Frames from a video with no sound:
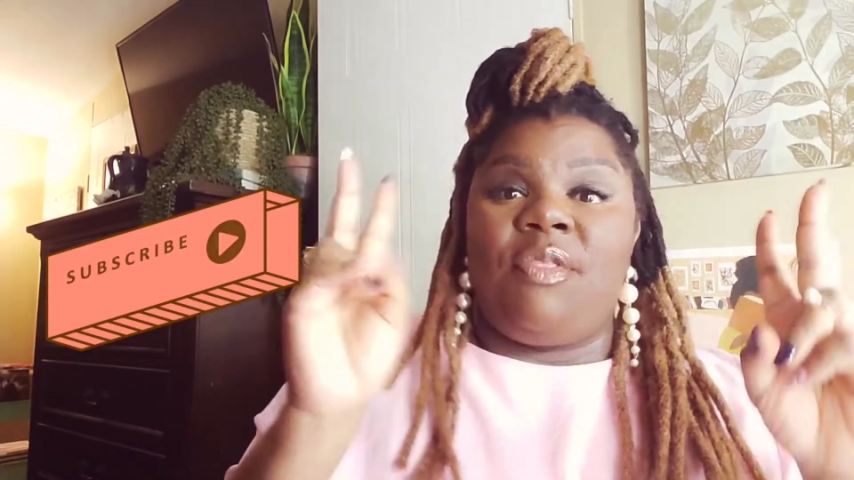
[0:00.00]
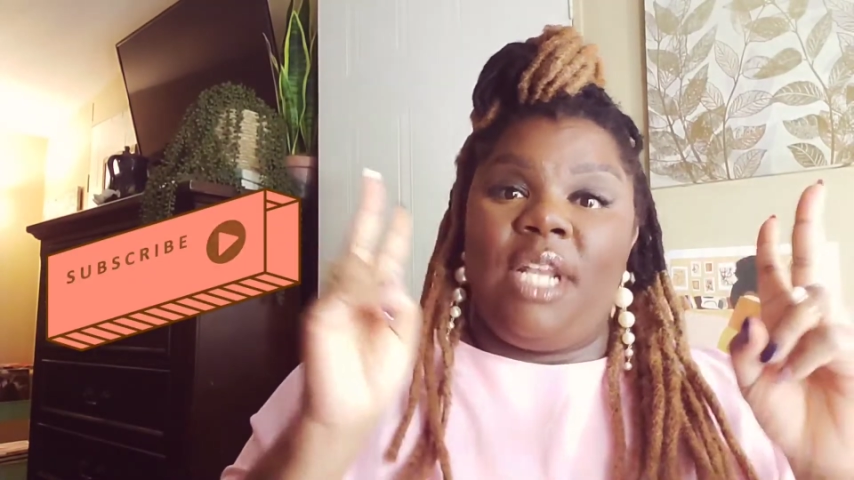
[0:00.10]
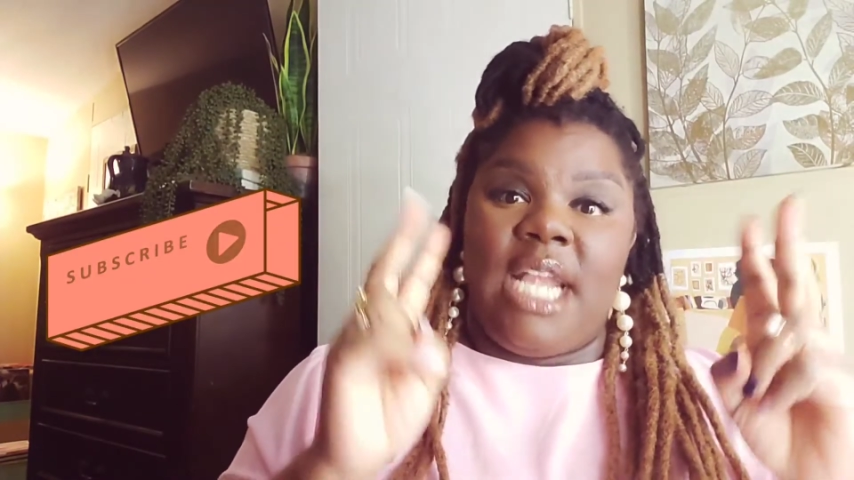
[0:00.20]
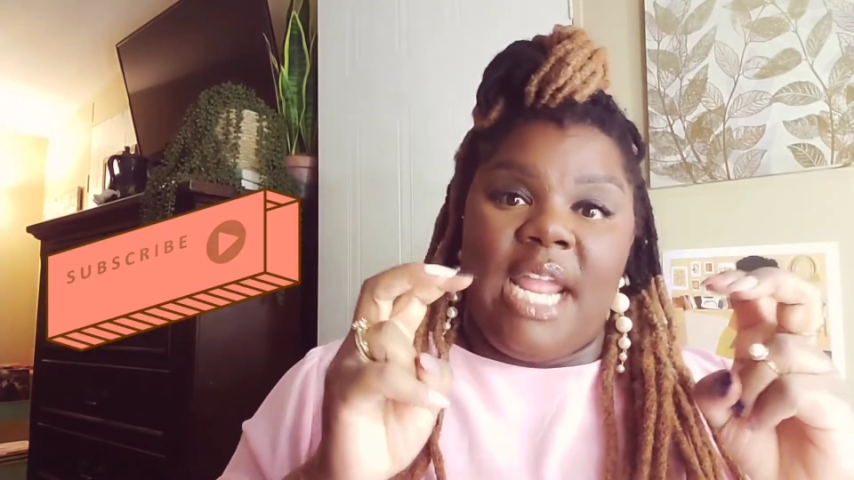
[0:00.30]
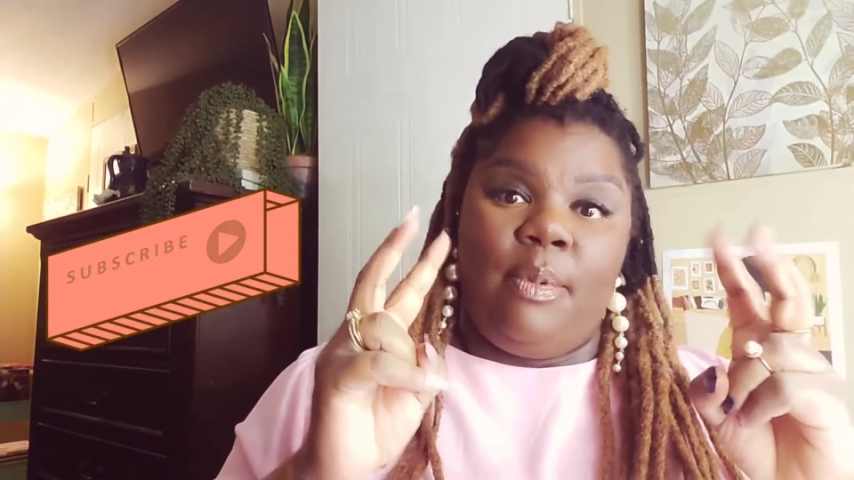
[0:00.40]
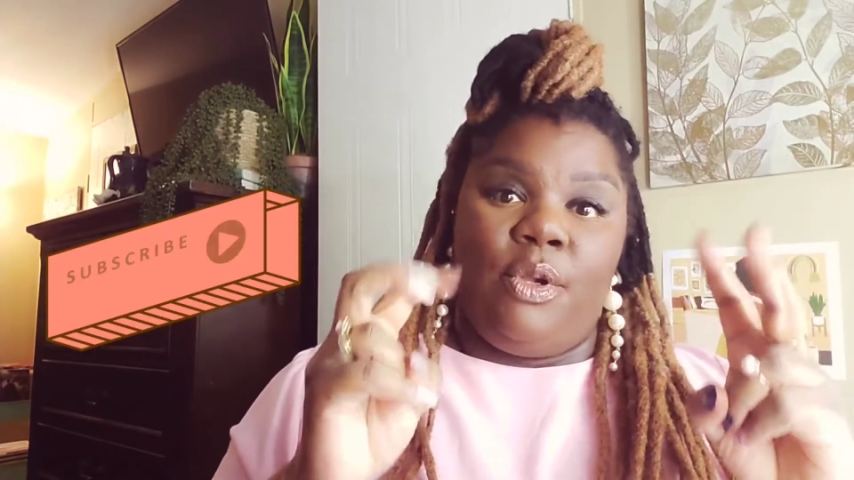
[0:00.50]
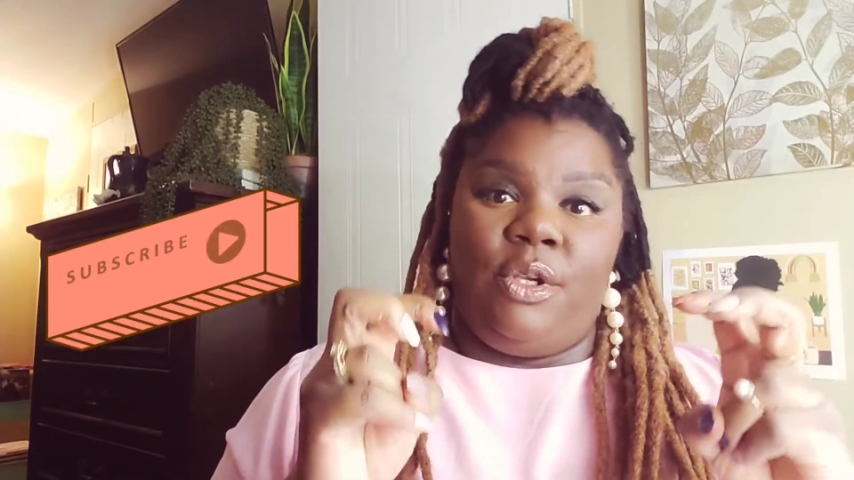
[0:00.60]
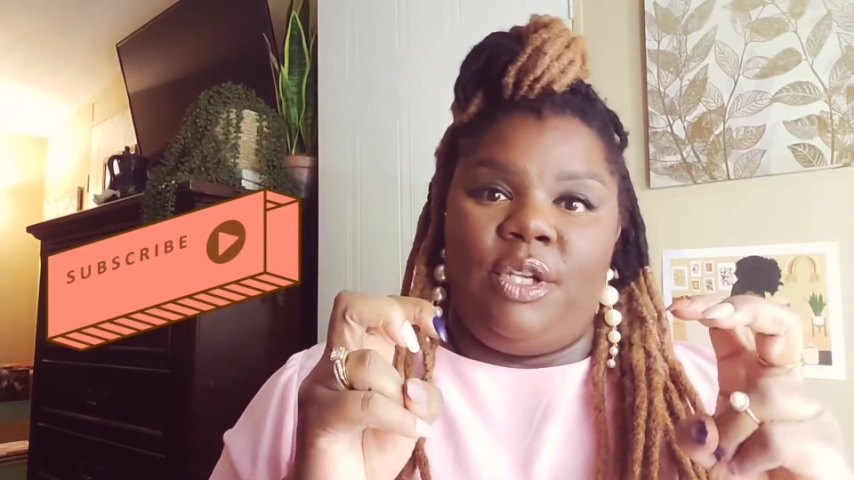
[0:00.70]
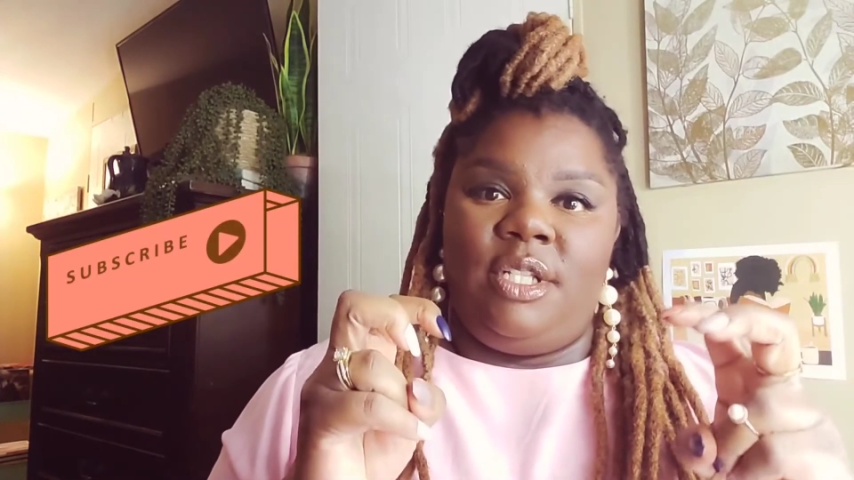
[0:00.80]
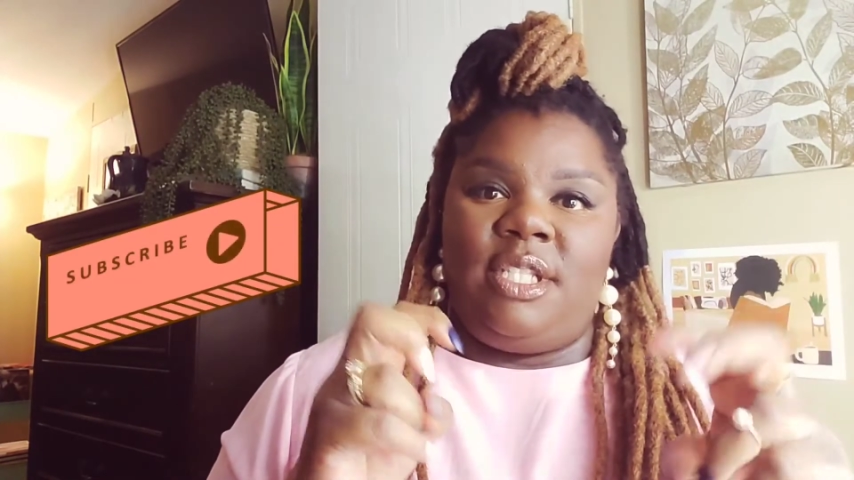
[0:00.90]
the
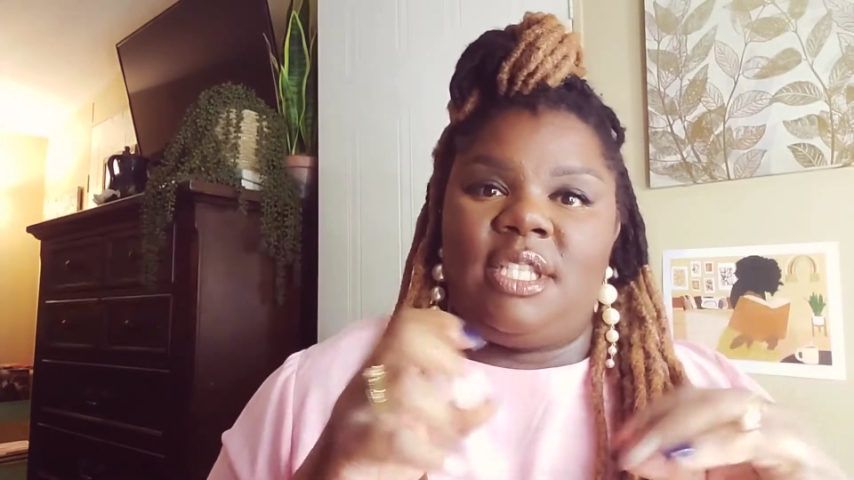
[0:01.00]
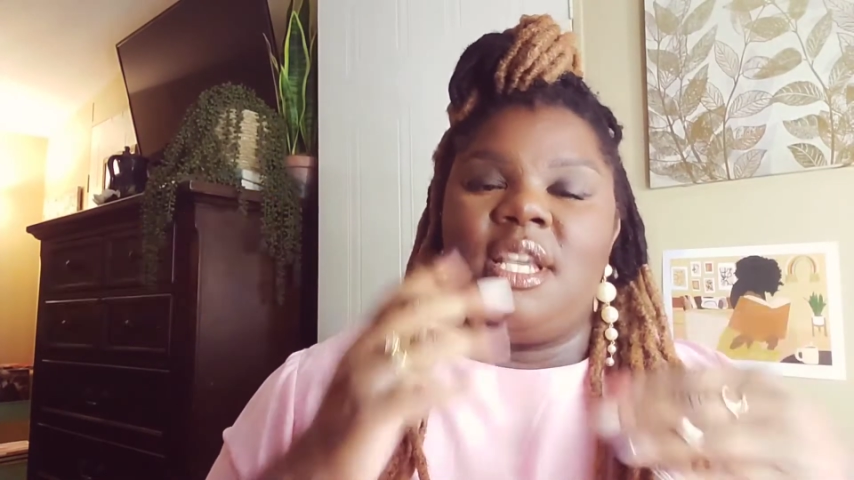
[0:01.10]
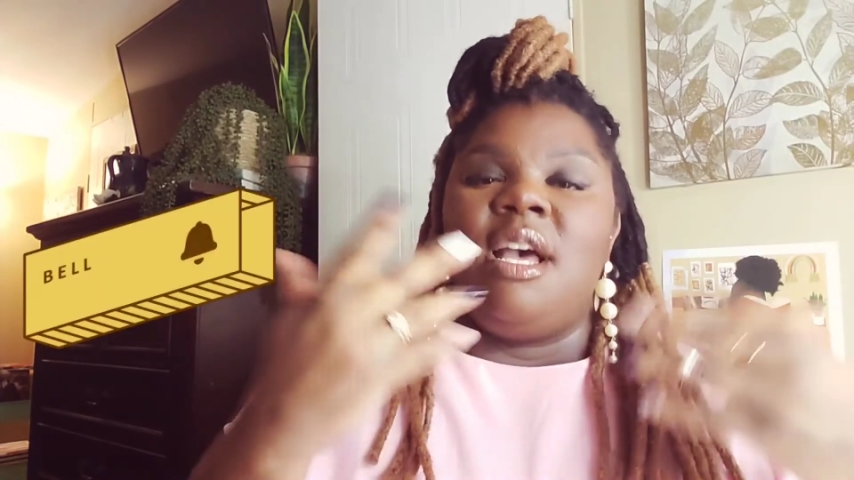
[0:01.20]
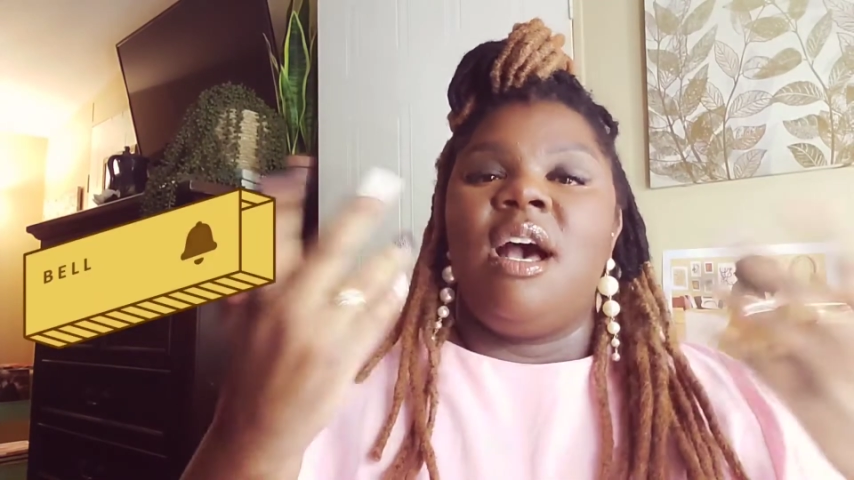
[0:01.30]
neighborhoods